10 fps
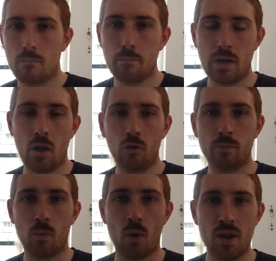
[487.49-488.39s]

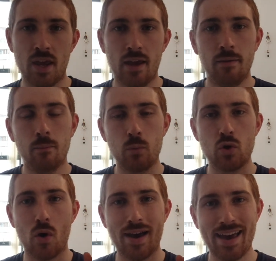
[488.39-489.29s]
Penultimate one here, we've
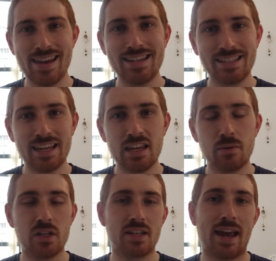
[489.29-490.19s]
got AC,
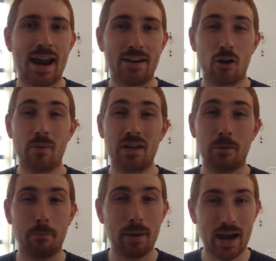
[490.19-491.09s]
which is anaerobic
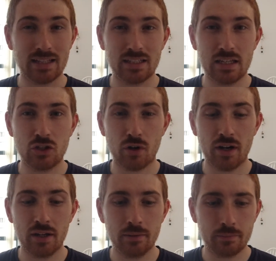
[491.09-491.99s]
capacity
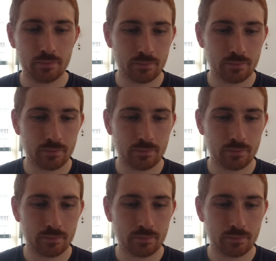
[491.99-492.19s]
training.